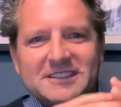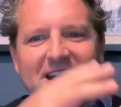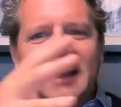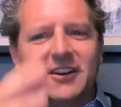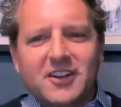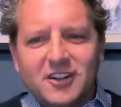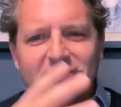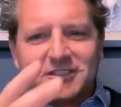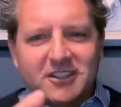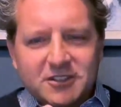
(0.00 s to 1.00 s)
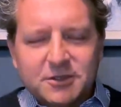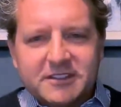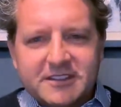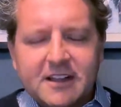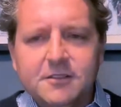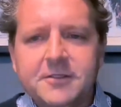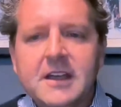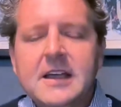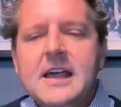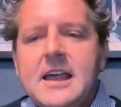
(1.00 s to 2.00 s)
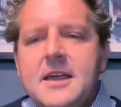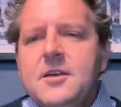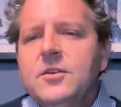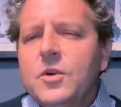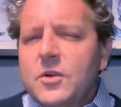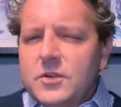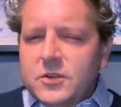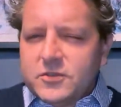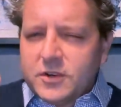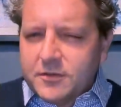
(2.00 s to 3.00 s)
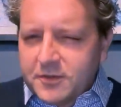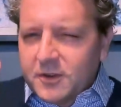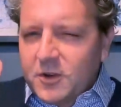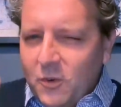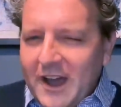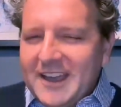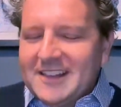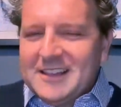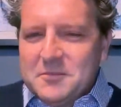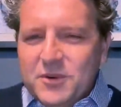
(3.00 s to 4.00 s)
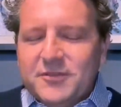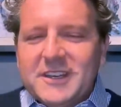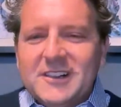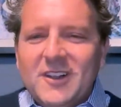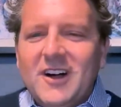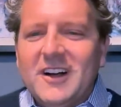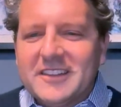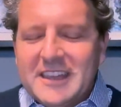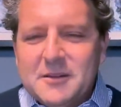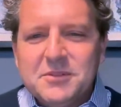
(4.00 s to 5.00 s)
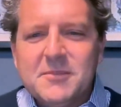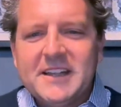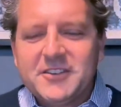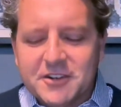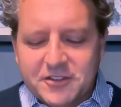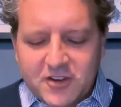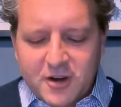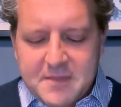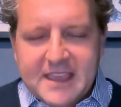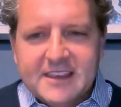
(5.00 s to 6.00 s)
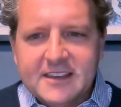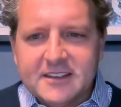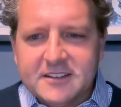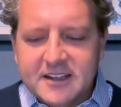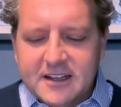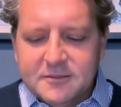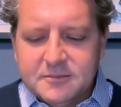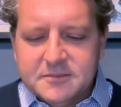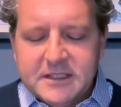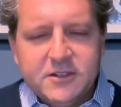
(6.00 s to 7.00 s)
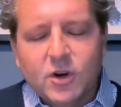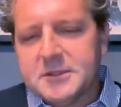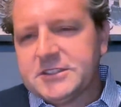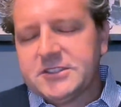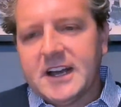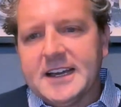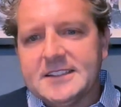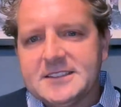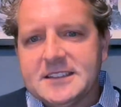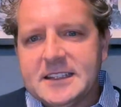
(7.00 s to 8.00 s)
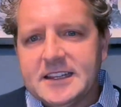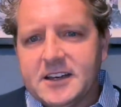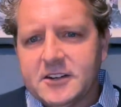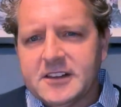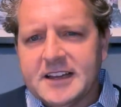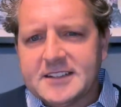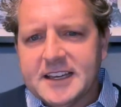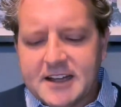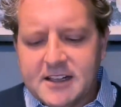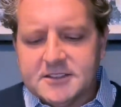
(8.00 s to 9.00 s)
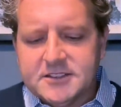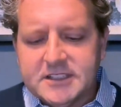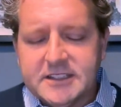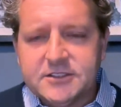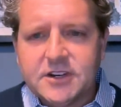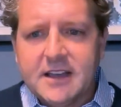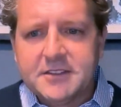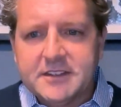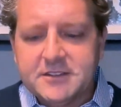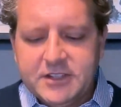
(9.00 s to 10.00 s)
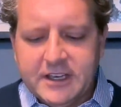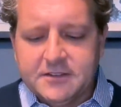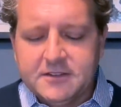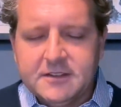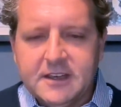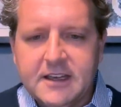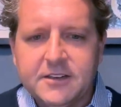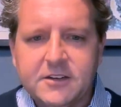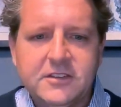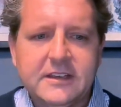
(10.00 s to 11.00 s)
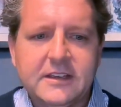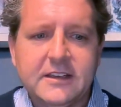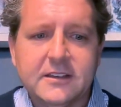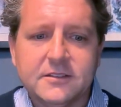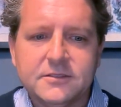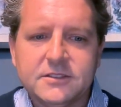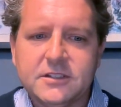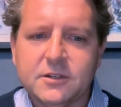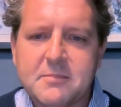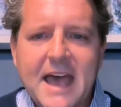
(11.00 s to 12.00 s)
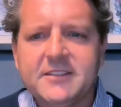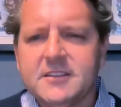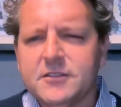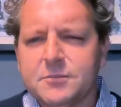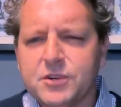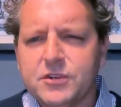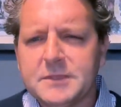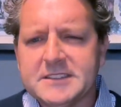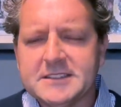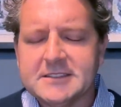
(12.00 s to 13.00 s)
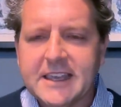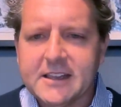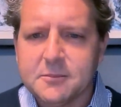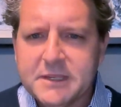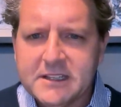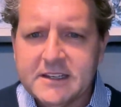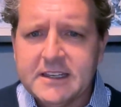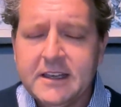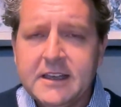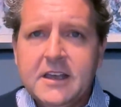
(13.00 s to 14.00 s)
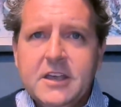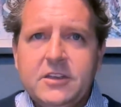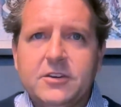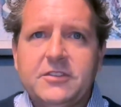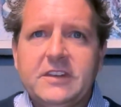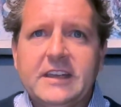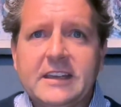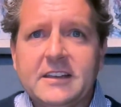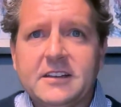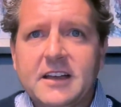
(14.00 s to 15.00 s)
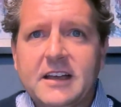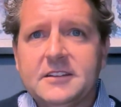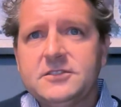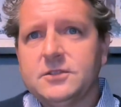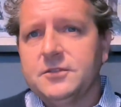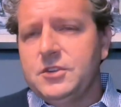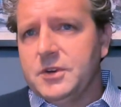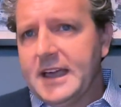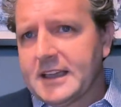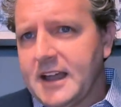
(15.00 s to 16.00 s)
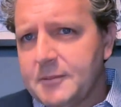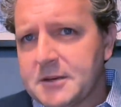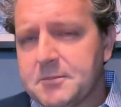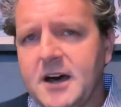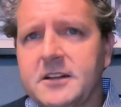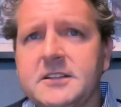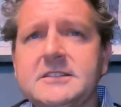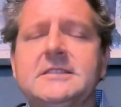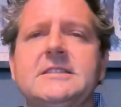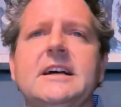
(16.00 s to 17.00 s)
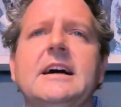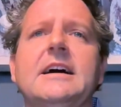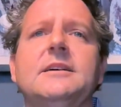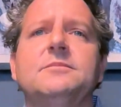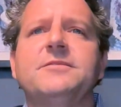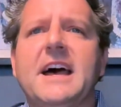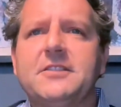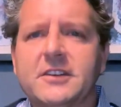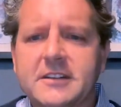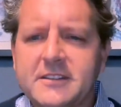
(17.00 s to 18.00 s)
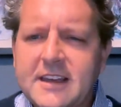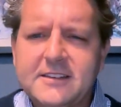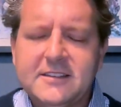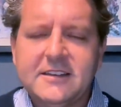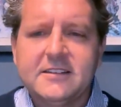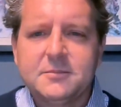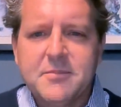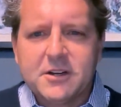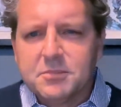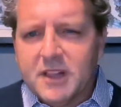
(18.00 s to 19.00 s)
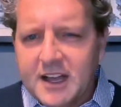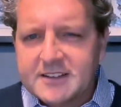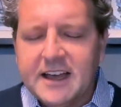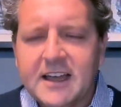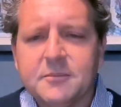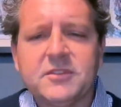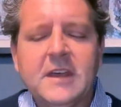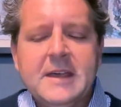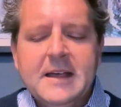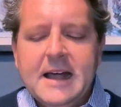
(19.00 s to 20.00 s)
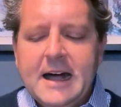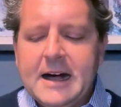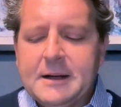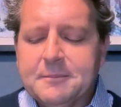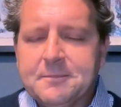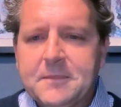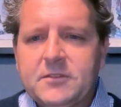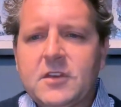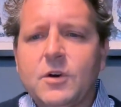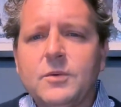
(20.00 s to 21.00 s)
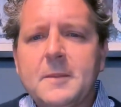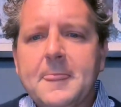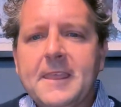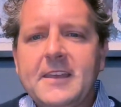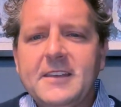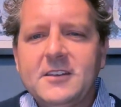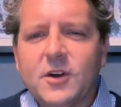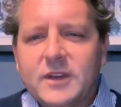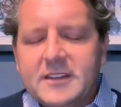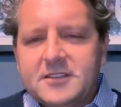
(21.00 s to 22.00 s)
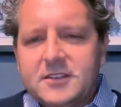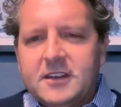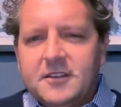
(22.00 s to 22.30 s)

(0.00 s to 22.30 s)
of entire culture unto itself, sort of quietly moving along, the implementers are making enormous strides in the underlying technology that drives these chains. You're seeing, you know, massive improvements in scalability. You're seeing sort of new economic models, faster consensus, better block times. So, you know, it's